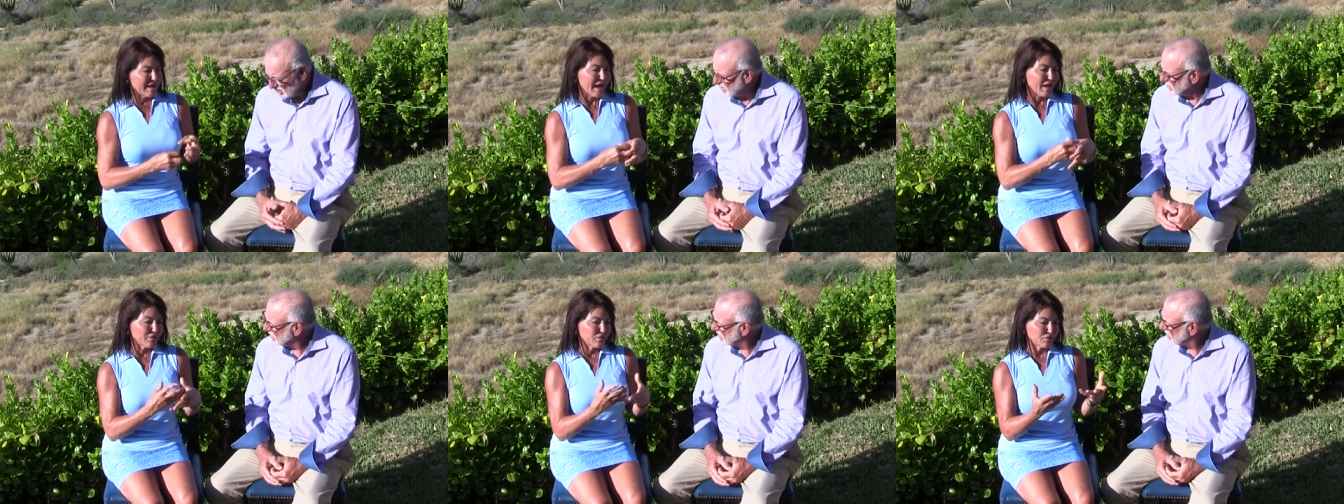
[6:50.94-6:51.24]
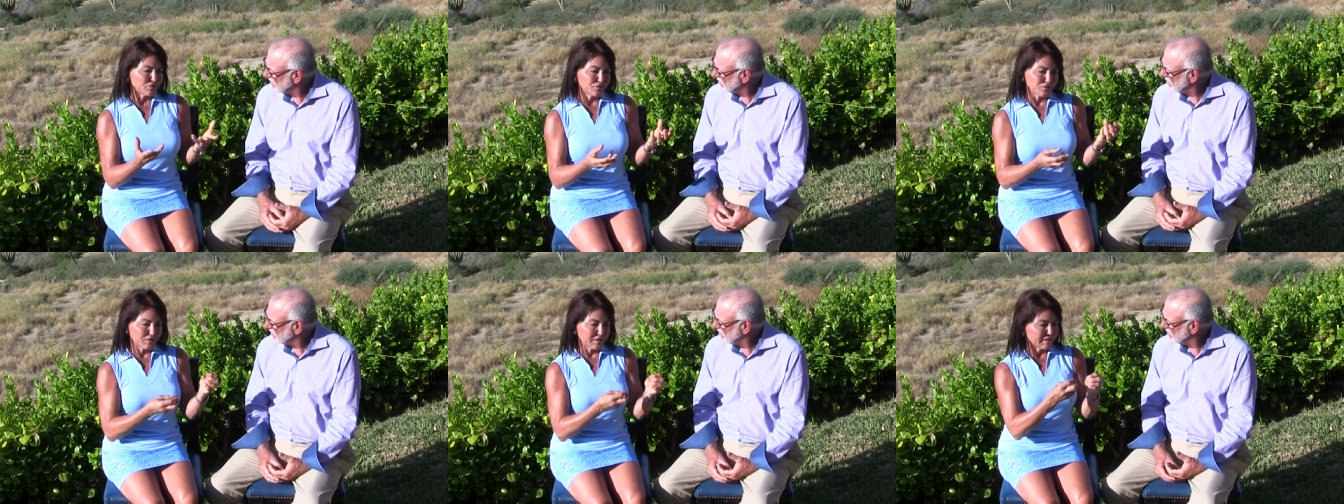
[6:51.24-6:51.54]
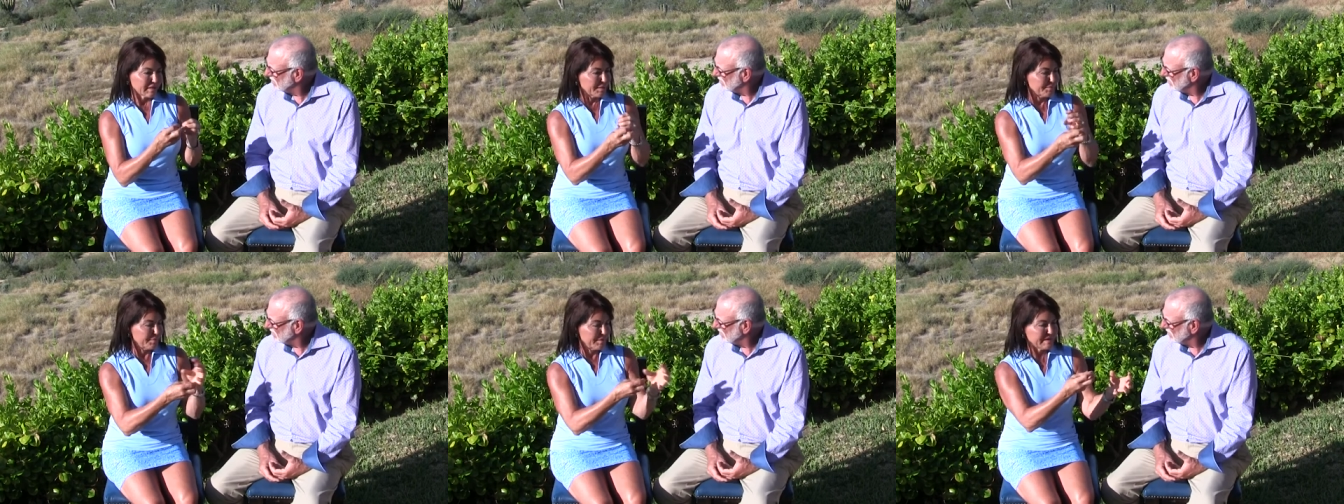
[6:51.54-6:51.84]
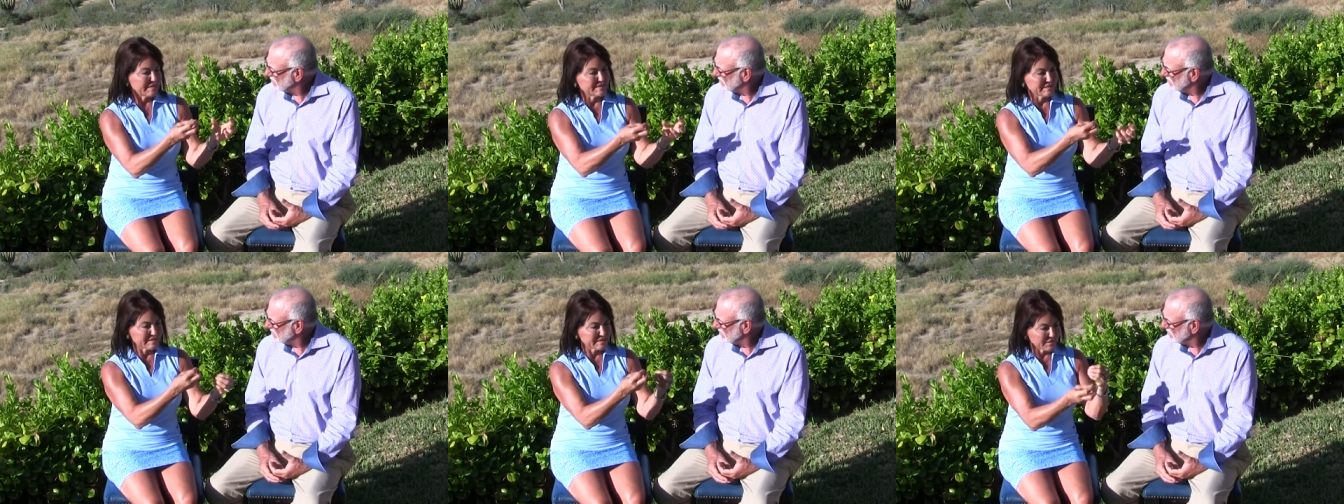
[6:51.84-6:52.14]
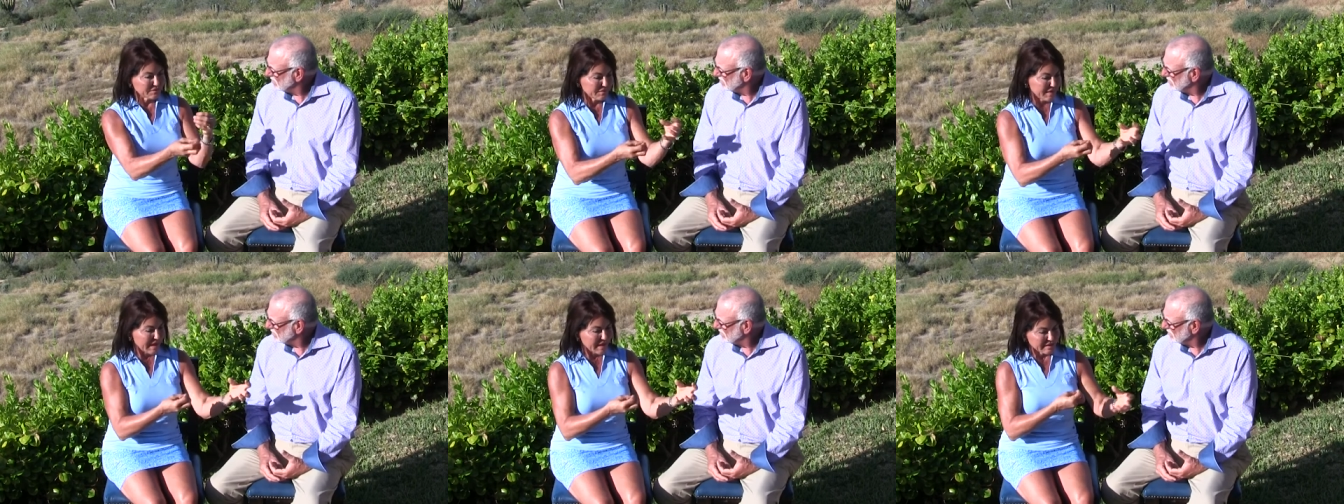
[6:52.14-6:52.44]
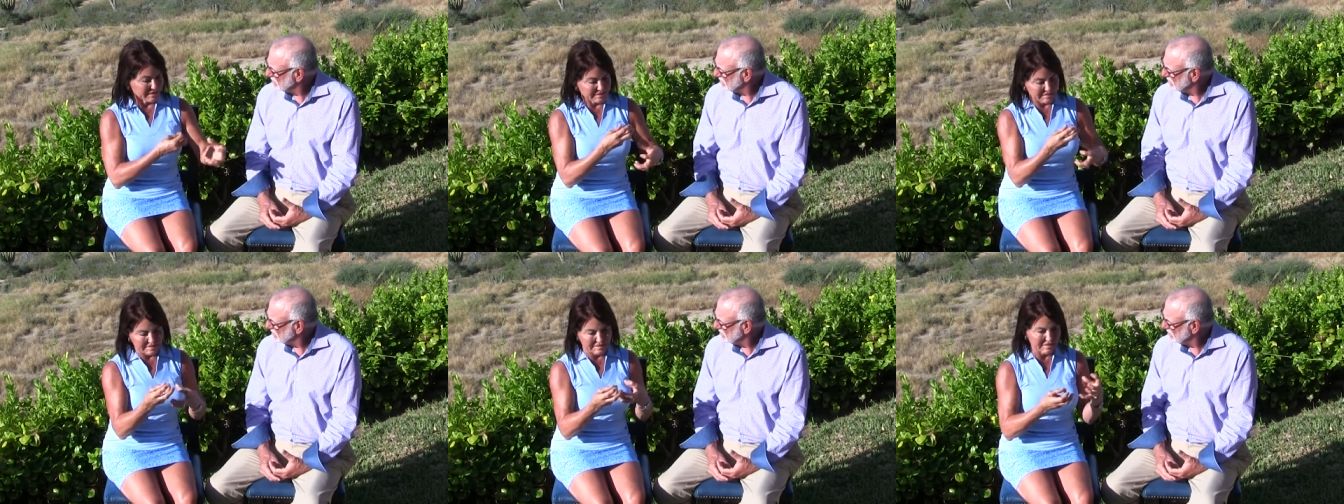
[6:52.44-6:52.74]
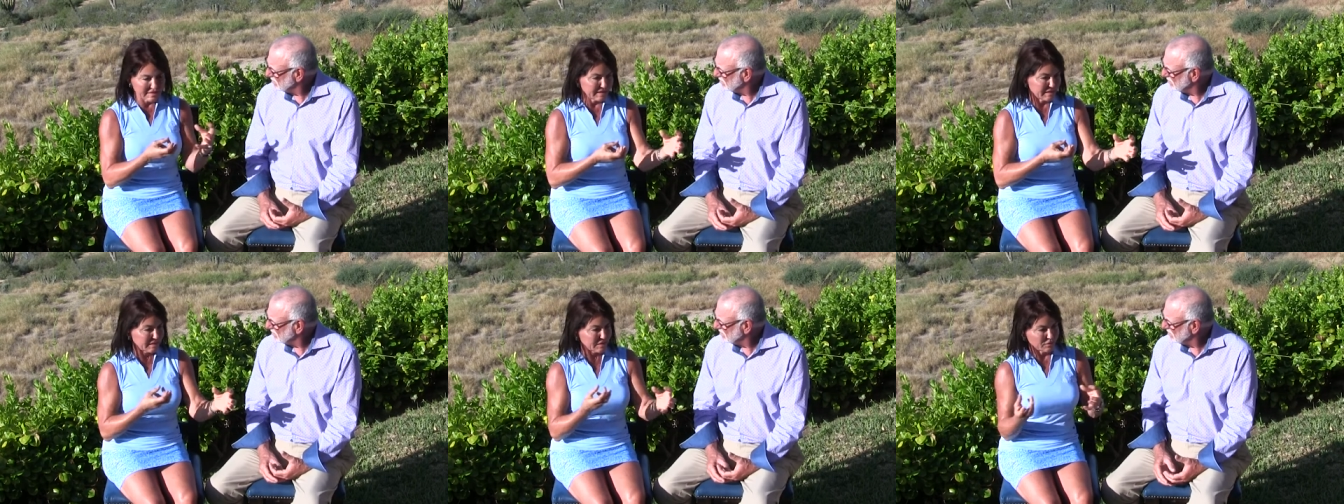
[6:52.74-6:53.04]
now they're doing like pieces of that to
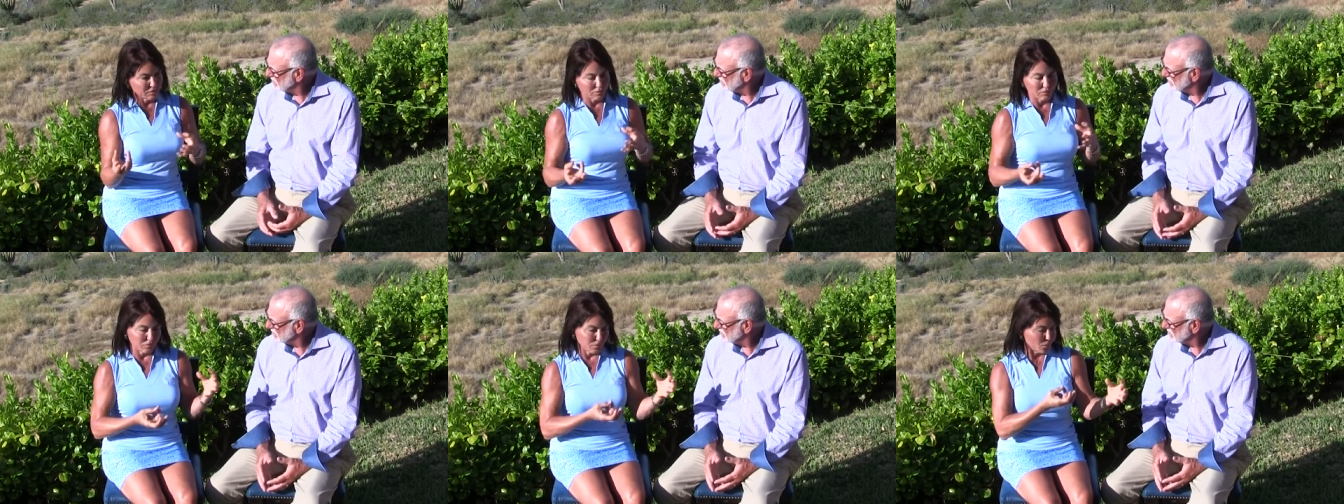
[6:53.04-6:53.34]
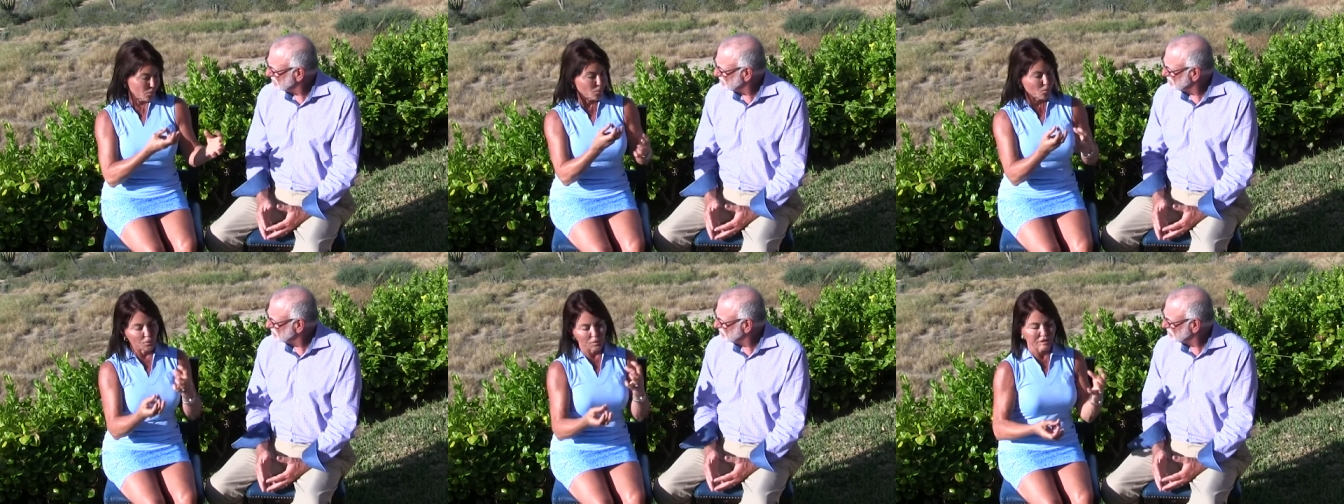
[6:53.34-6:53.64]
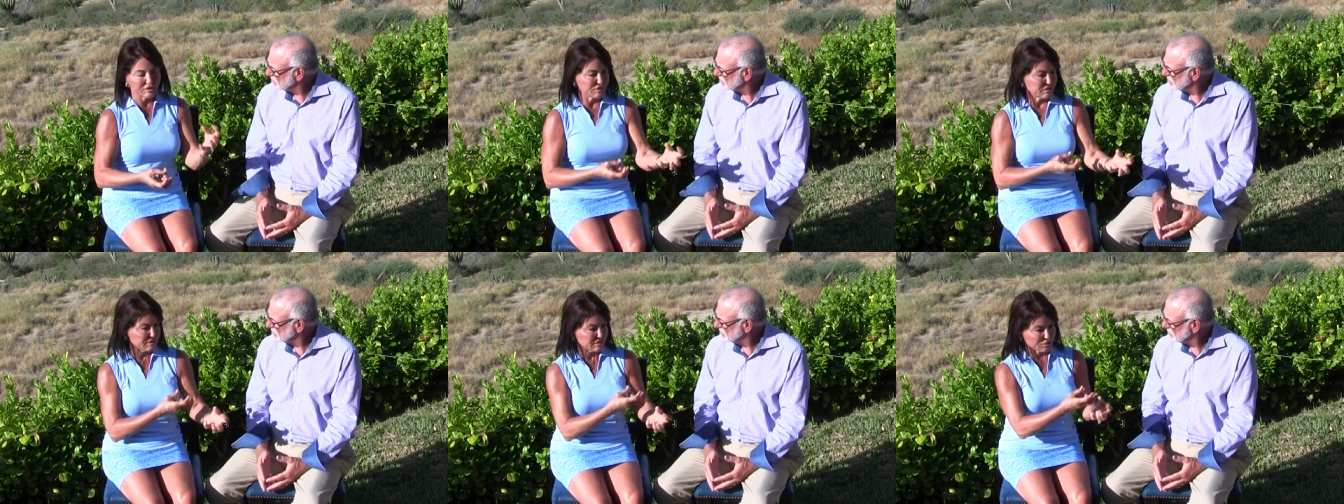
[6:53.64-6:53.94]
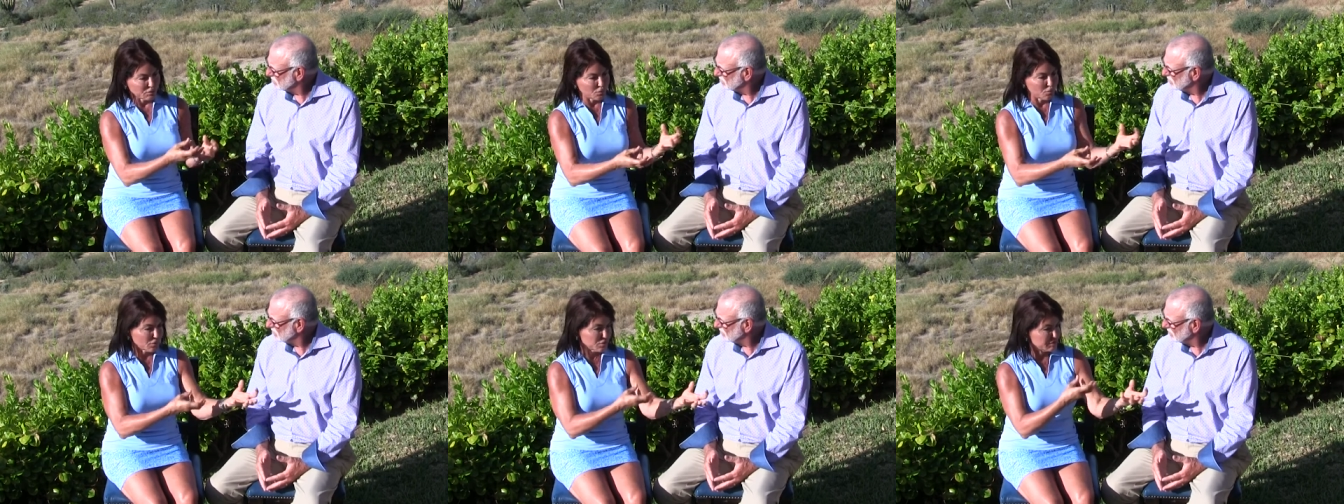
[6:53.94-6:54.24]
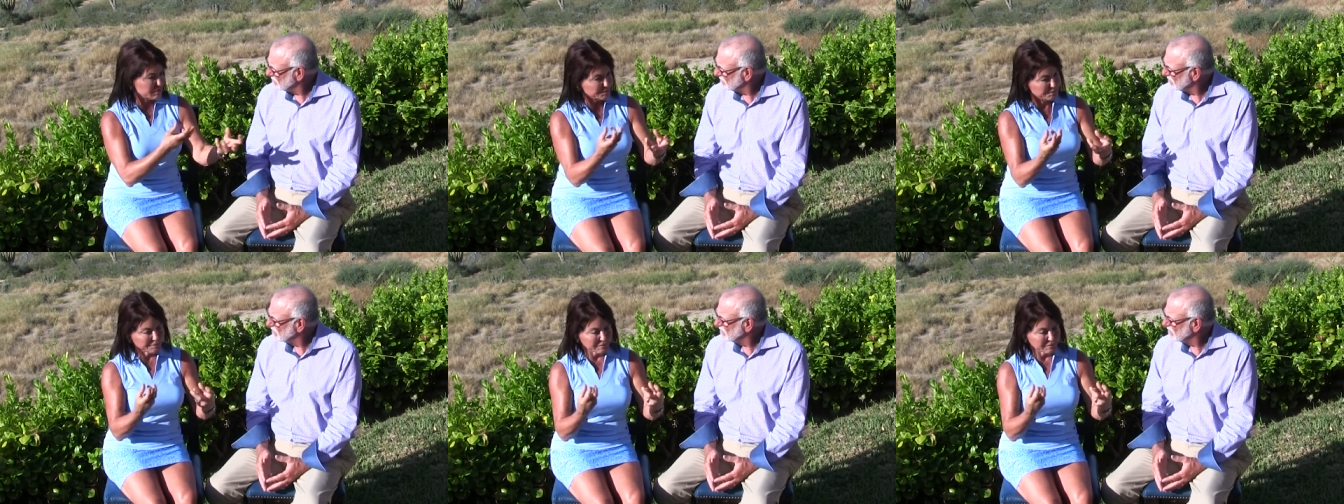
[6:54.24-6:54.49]
see which is the worst